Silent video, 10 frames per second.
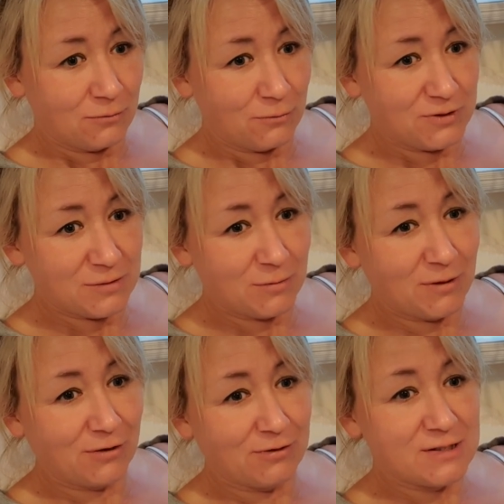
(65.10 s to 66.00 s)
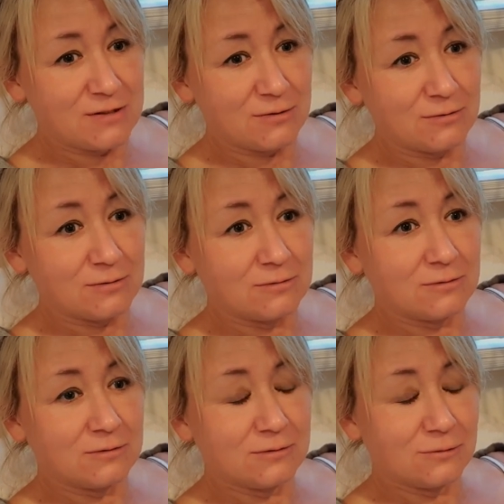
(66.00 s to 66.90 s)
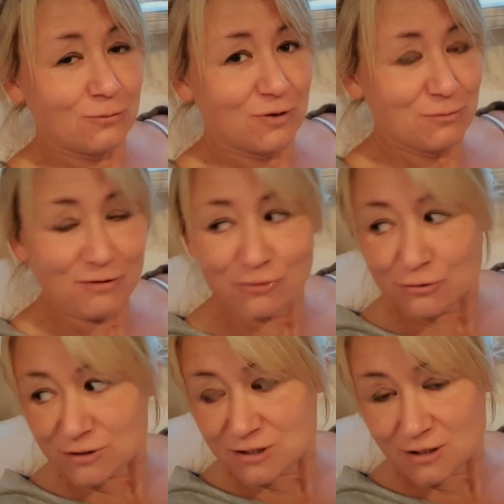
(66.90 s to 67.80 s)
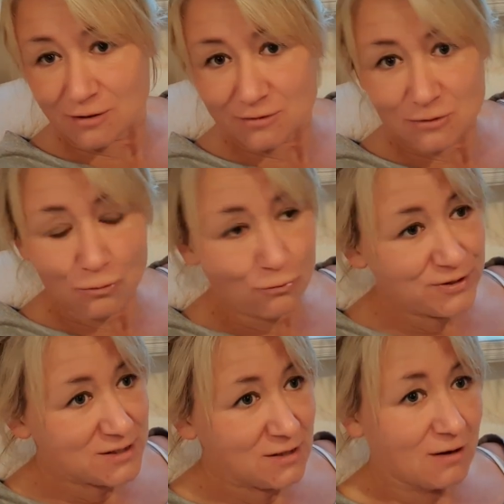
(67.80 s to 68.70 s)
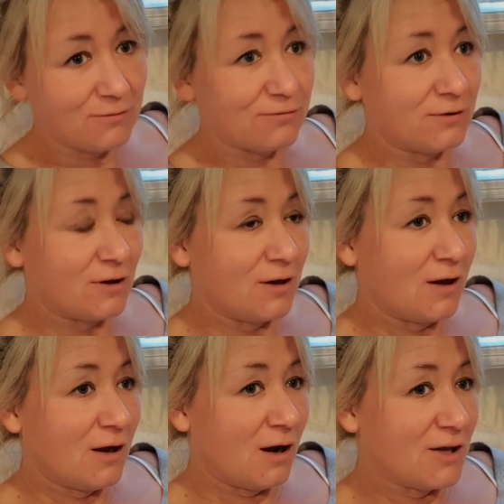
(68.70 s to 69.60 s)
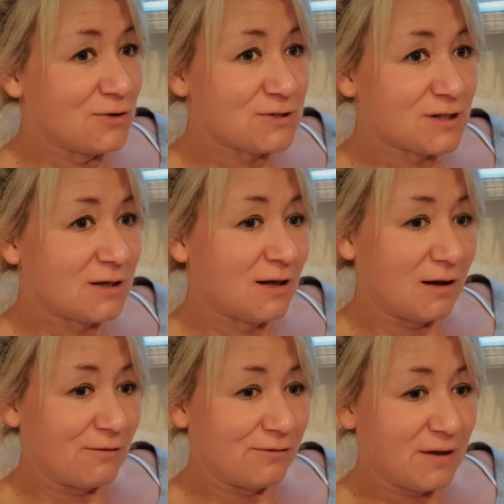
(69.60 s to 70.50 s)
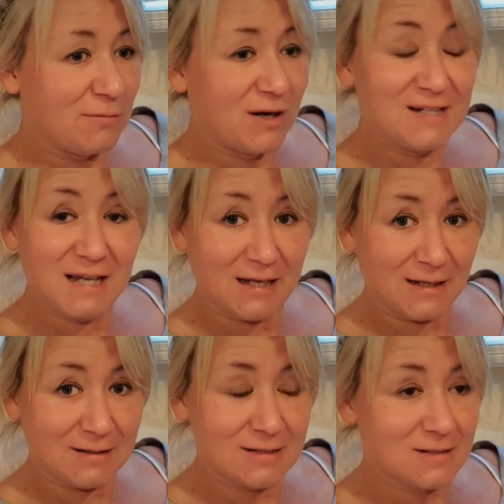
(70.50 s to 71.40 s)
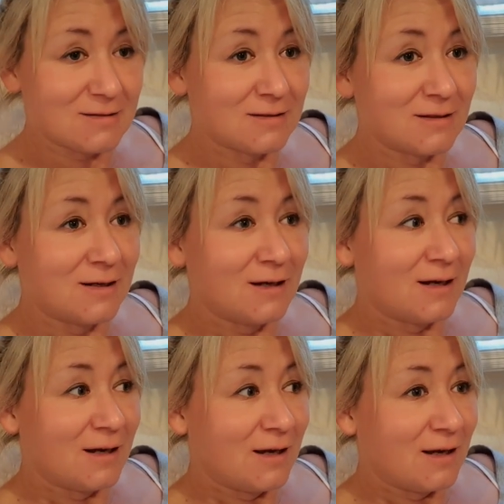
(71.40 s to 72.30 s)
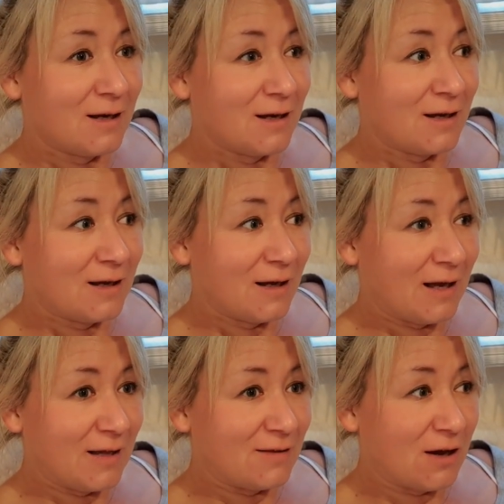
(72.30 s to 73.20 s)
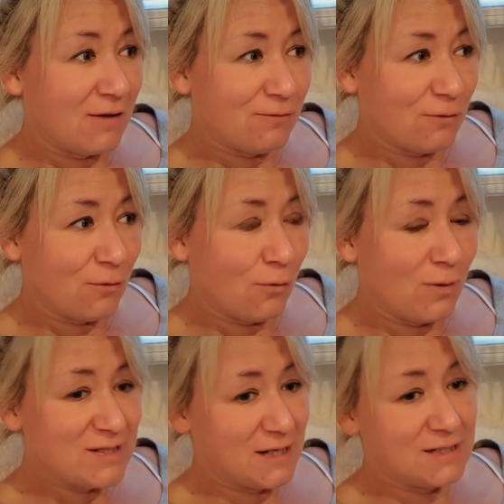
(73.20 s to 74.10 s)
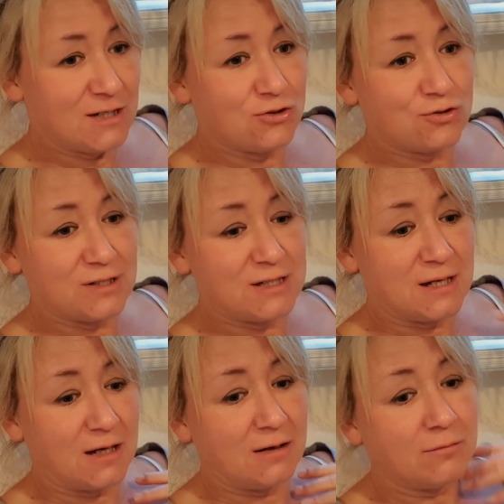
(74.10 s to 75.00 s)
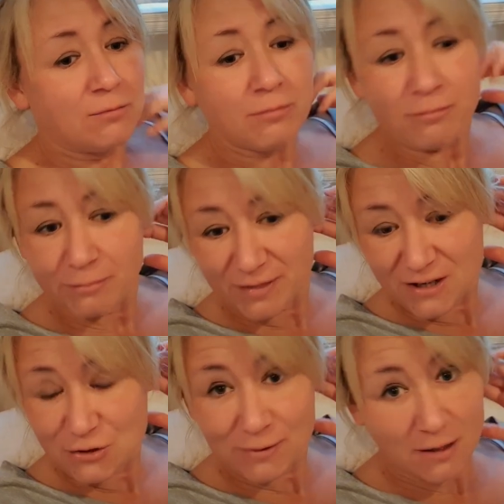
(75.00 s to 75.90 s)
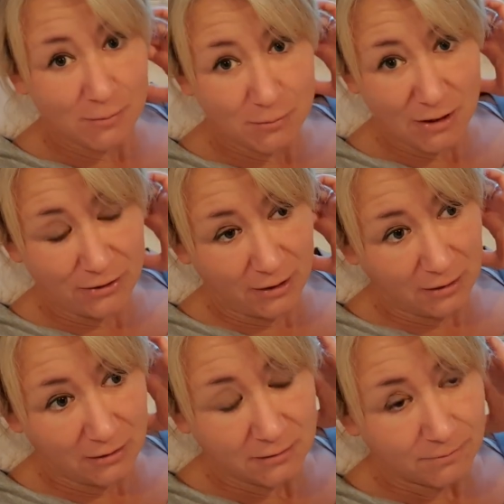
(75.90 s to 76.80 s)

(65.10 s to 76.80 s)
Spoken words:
with some of my crystals, with my runestones, all the stuff I used to love in my teens and that I've always had an interest in. But then you become a mother